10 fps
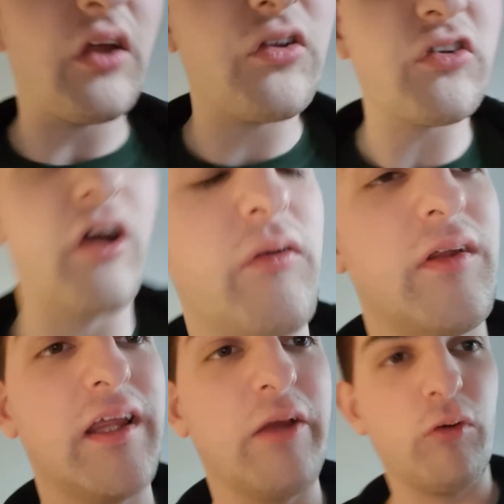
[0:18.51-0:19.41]
so
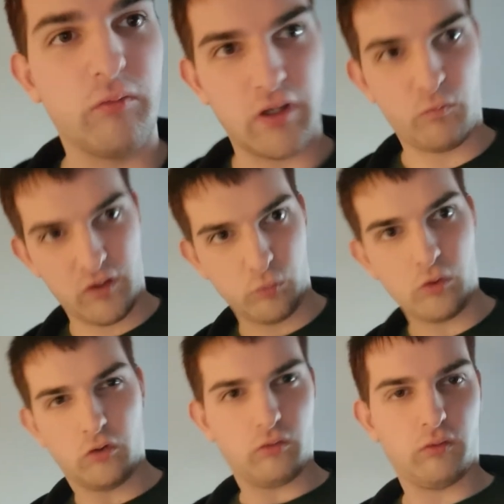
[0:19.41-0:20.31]
it, it, it
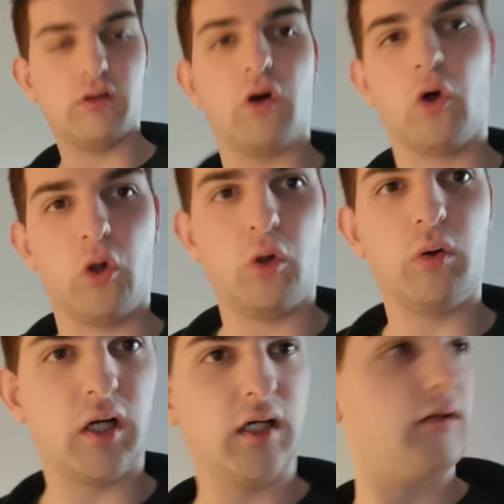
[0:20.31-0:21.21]
will
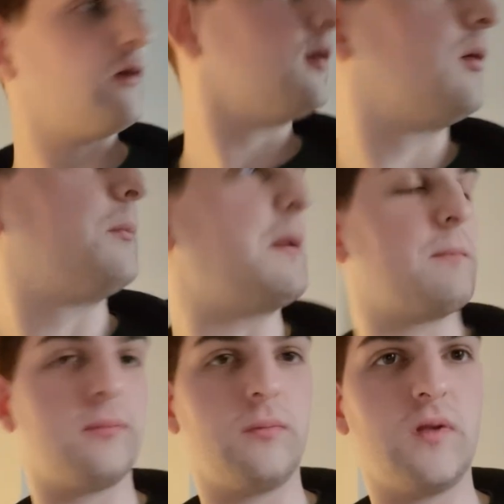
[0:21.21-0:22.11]
all be
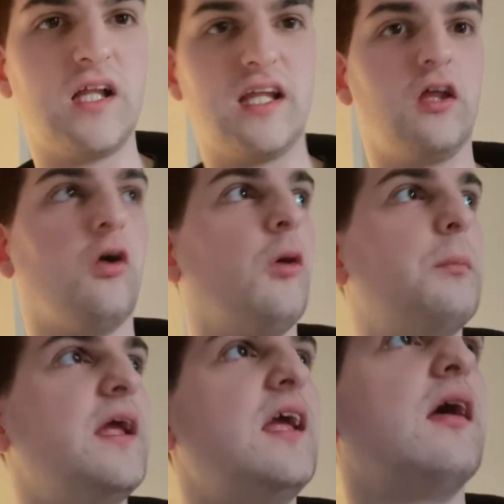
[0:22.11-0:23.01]
it will
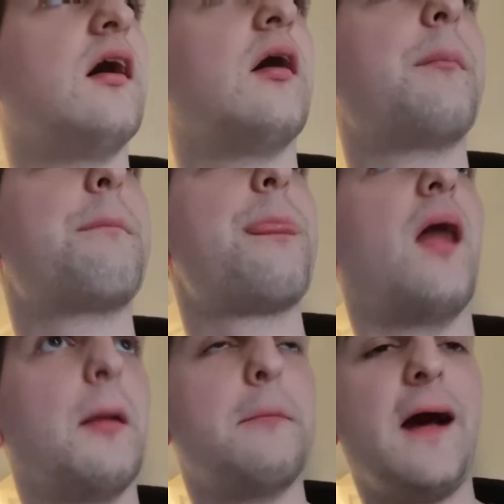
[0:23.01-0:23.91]
be um,
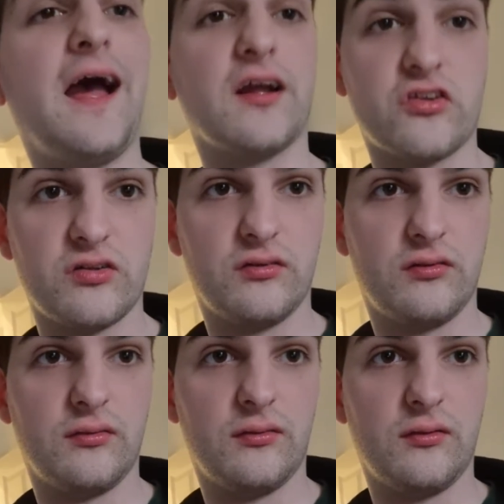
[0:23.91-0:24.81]
unpacked
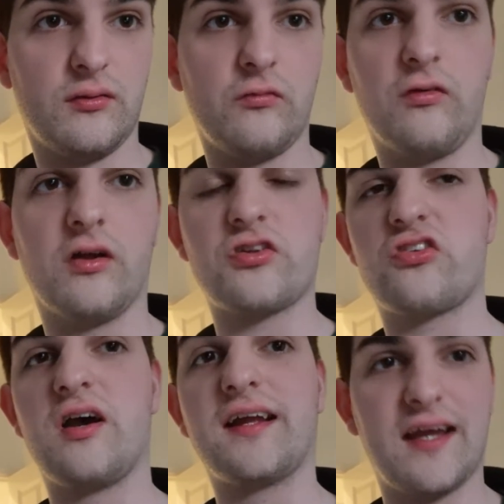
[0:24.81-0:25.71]
once
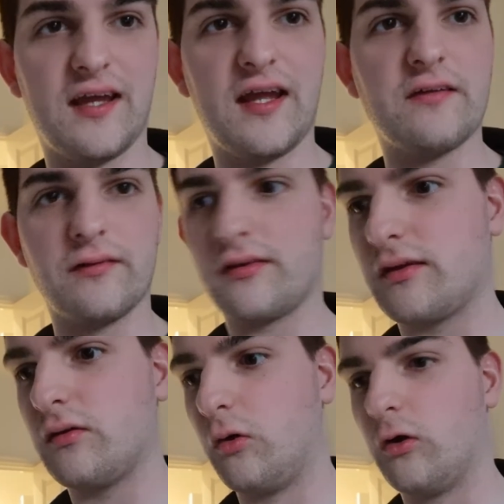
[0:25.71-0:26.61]
I get everything
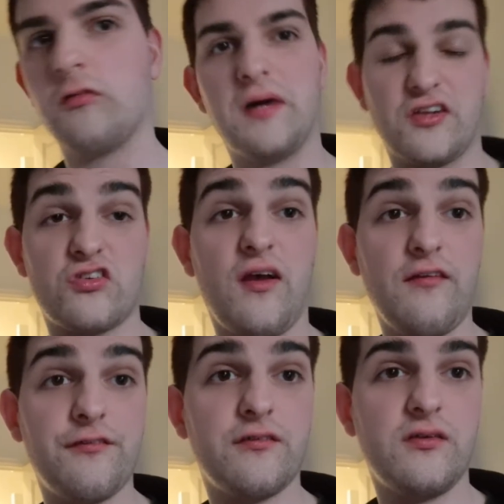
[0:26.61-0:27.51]
all of my stuff
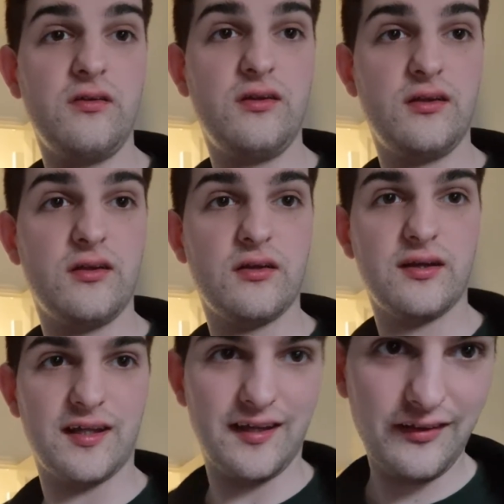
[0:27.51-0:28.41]

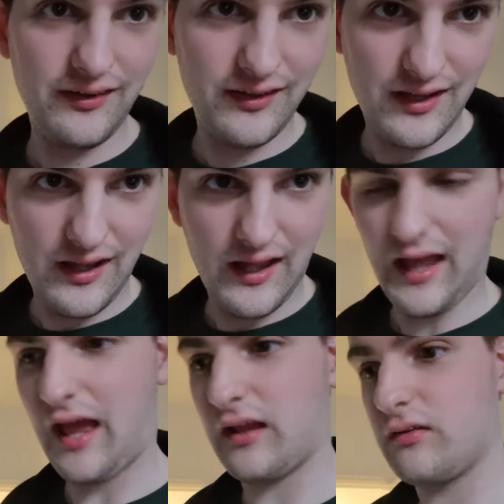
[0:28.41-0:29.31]
here
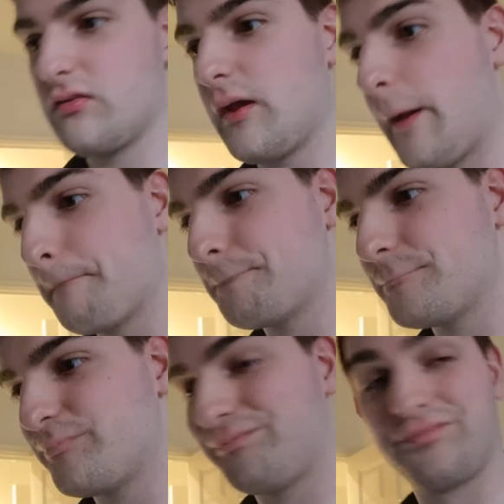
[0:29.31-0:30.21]
and um,
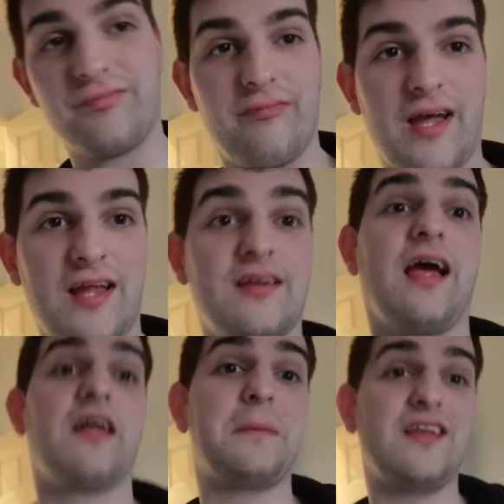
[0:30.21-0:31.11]
and
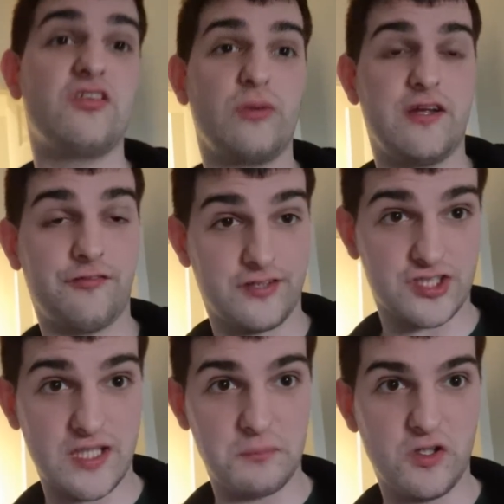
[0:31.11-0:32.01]
that means we
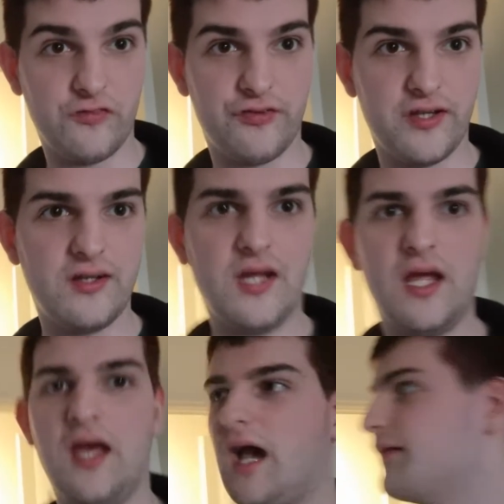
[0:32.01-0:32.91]
officially moved in.
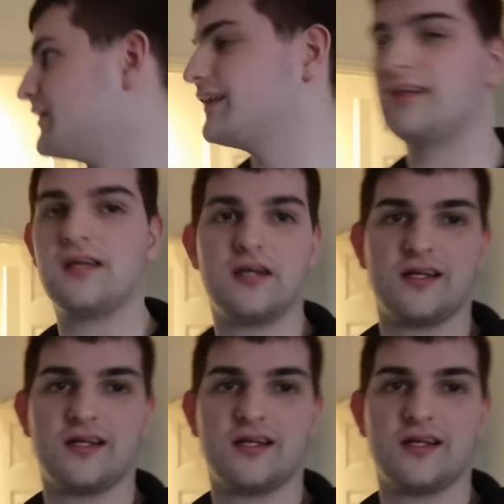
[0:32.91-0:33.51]
I mean,